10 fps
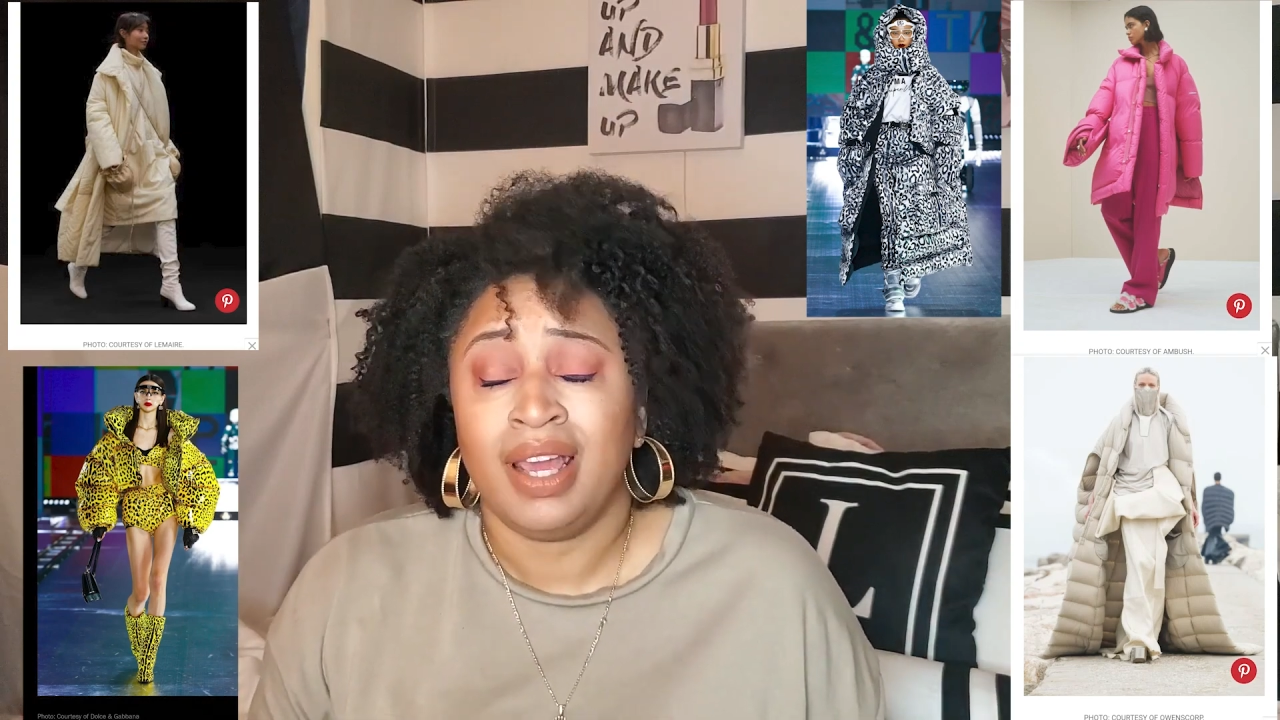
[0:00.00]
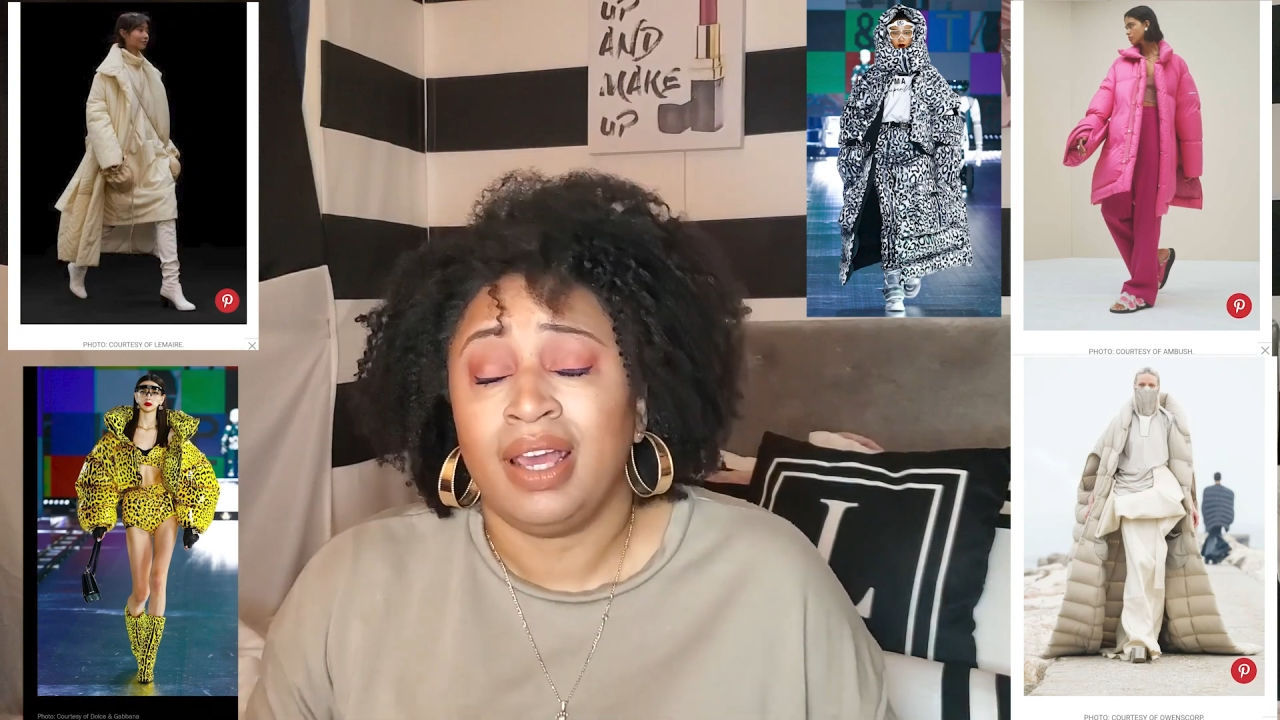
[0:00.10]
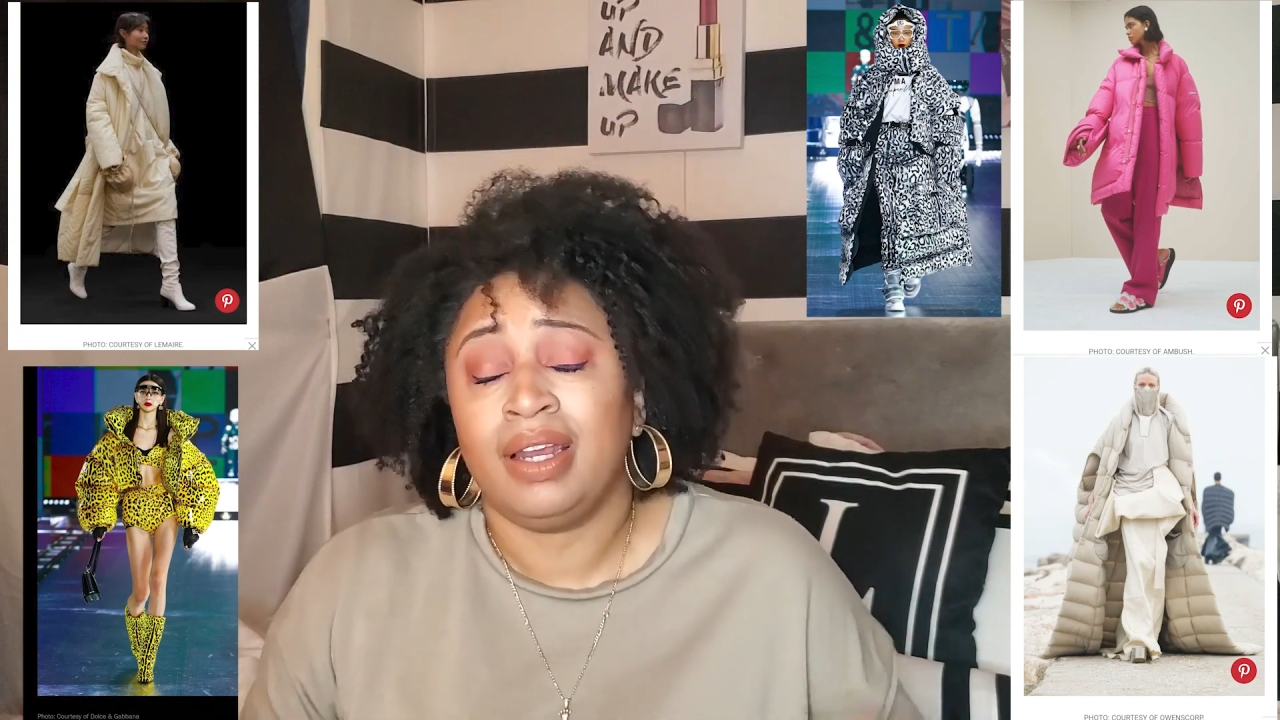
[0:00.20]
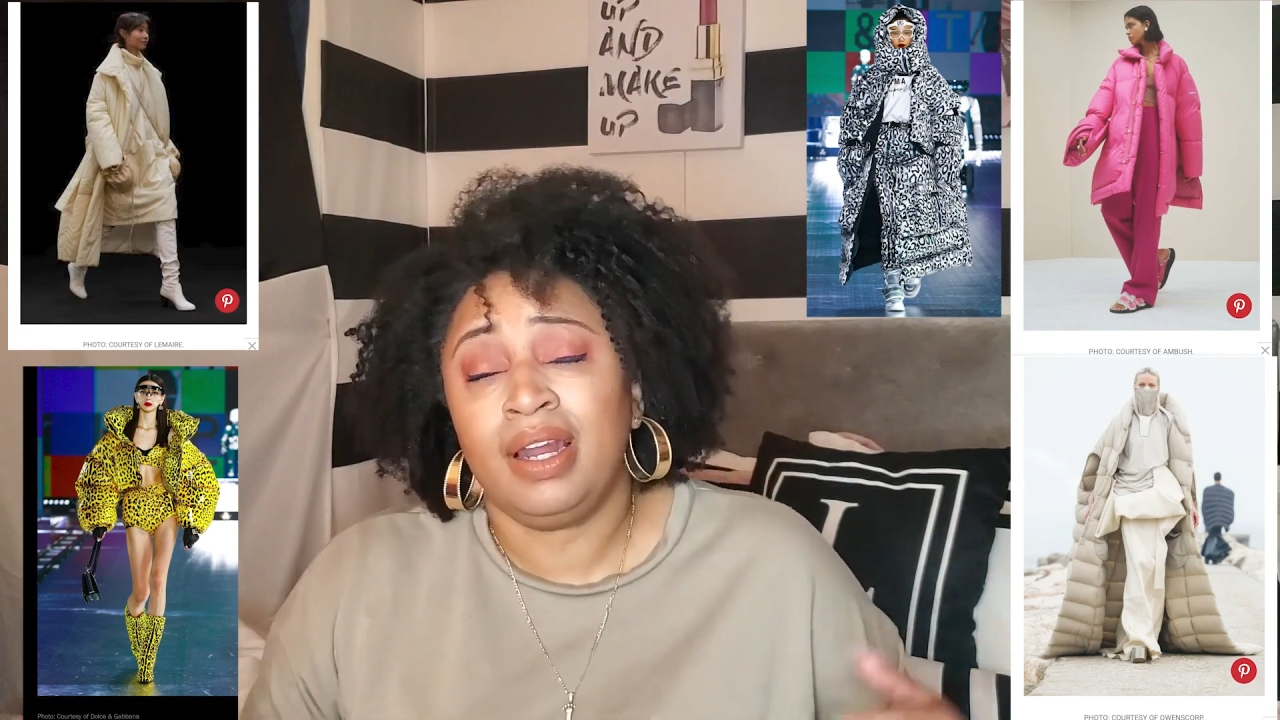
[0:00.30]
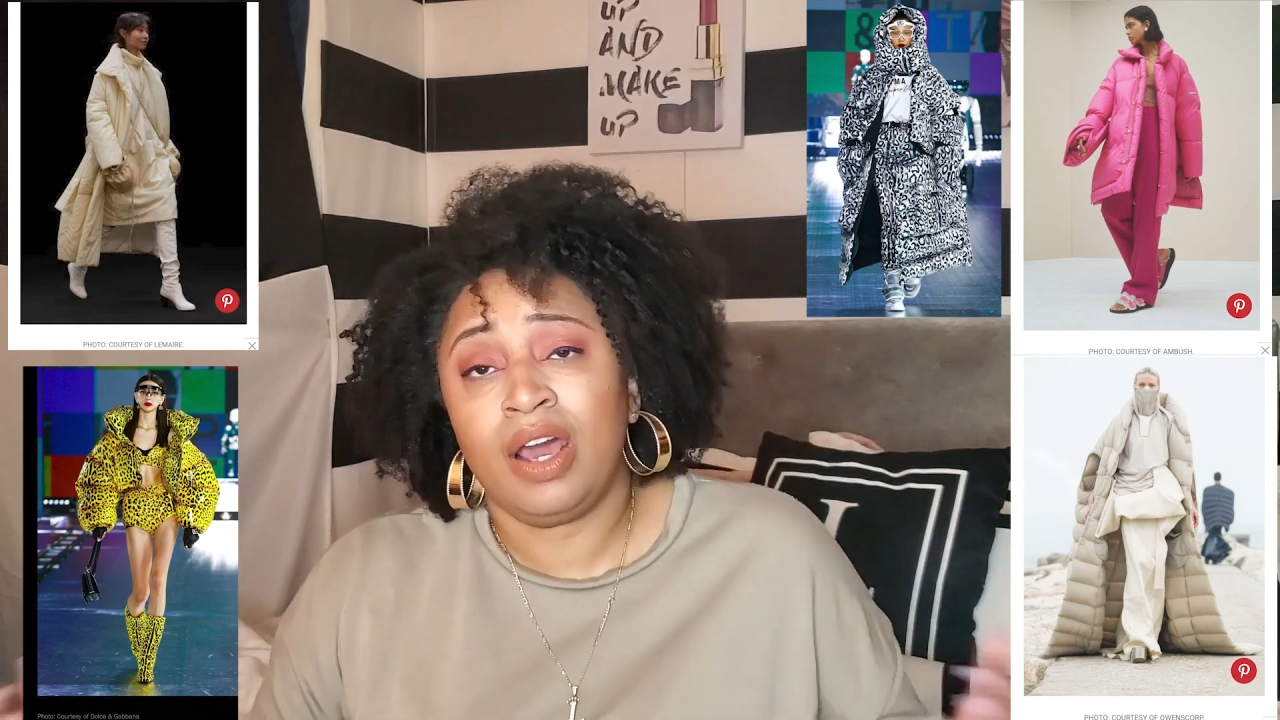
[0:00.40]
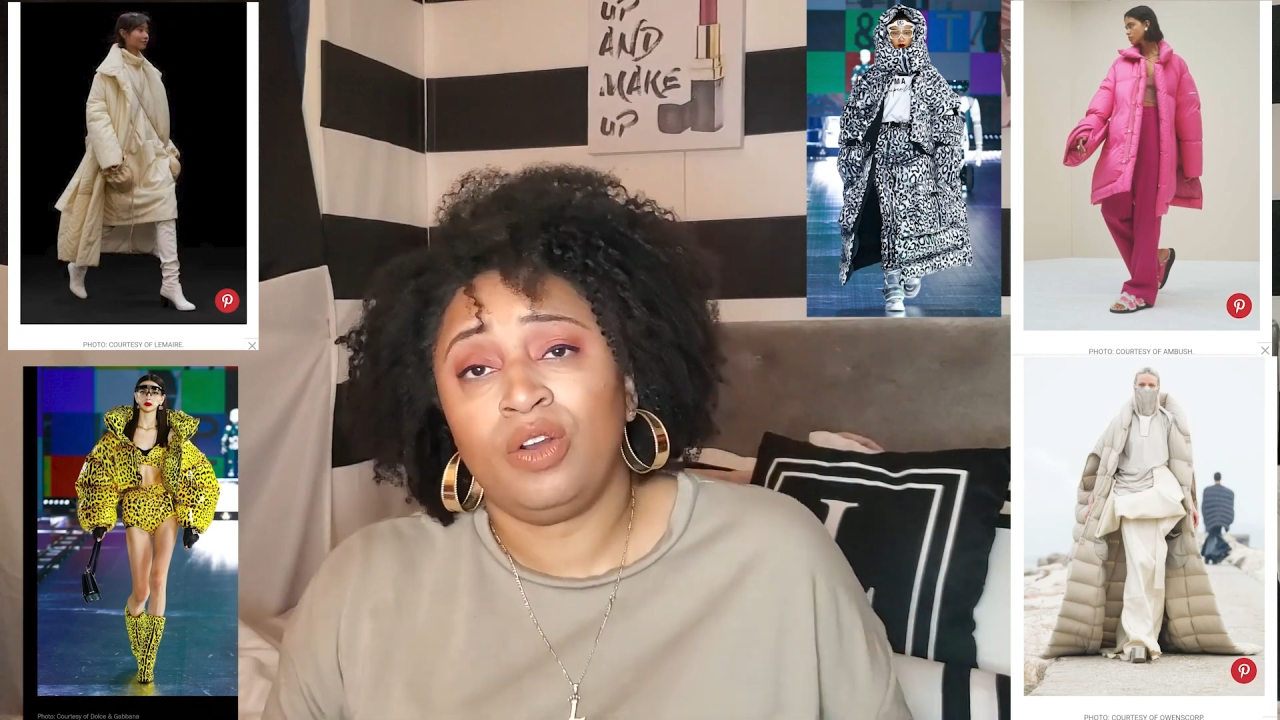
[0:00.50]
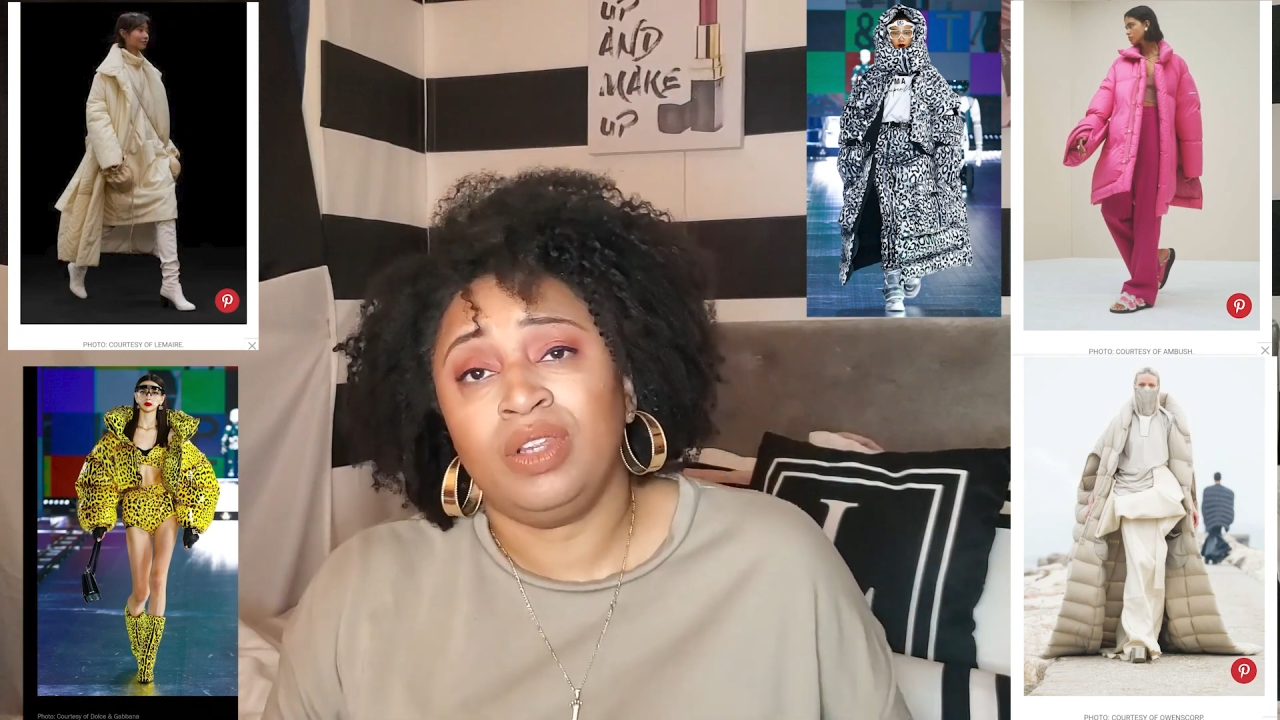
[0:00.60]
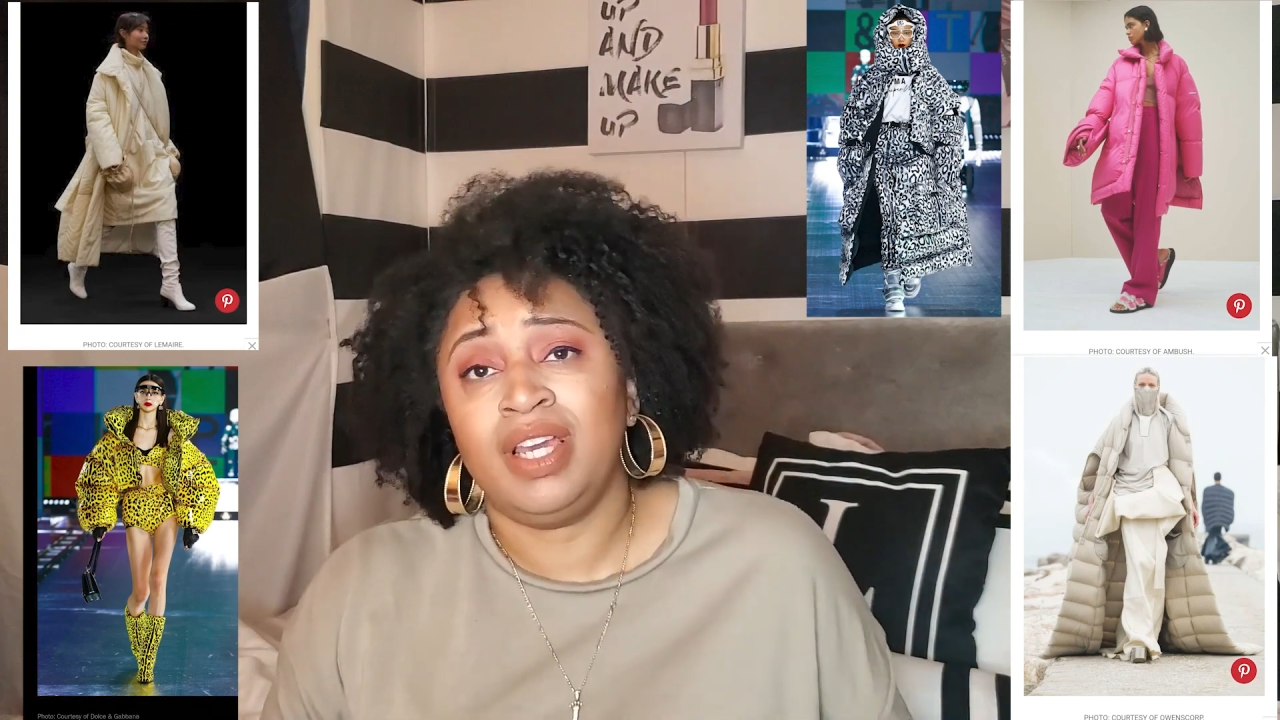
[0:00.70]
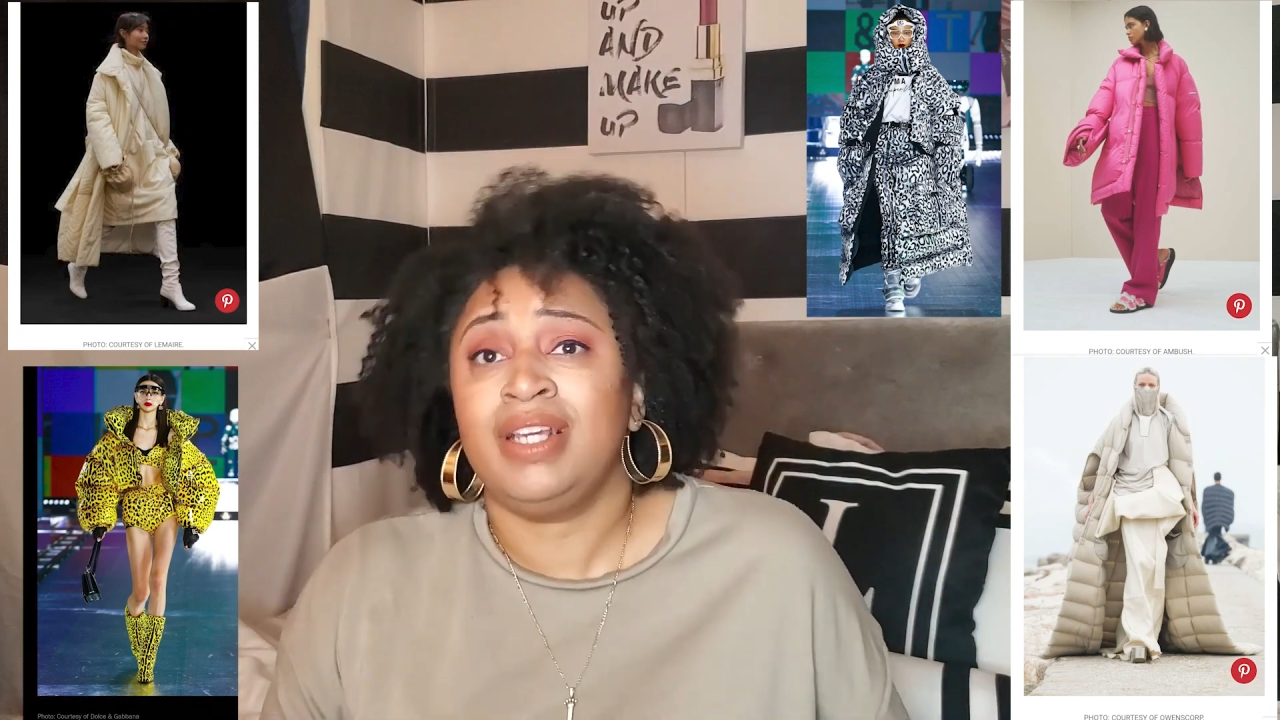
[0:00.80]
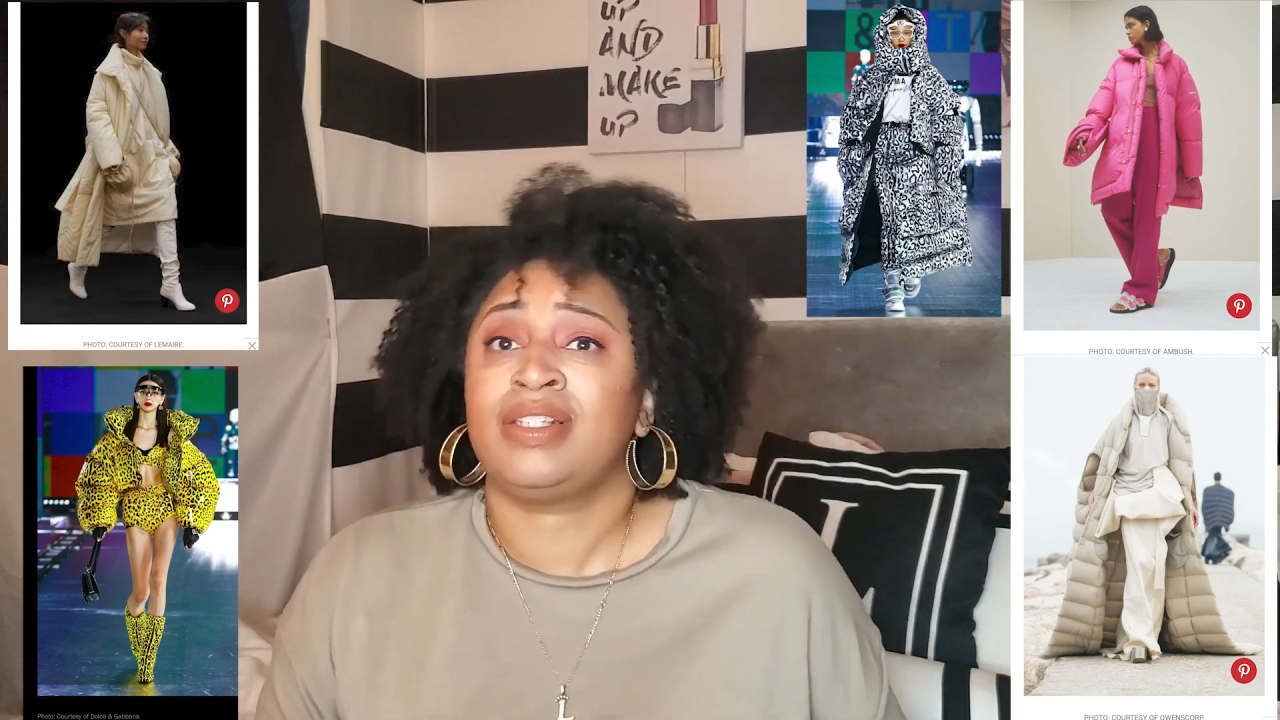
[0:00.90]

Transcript: And not only is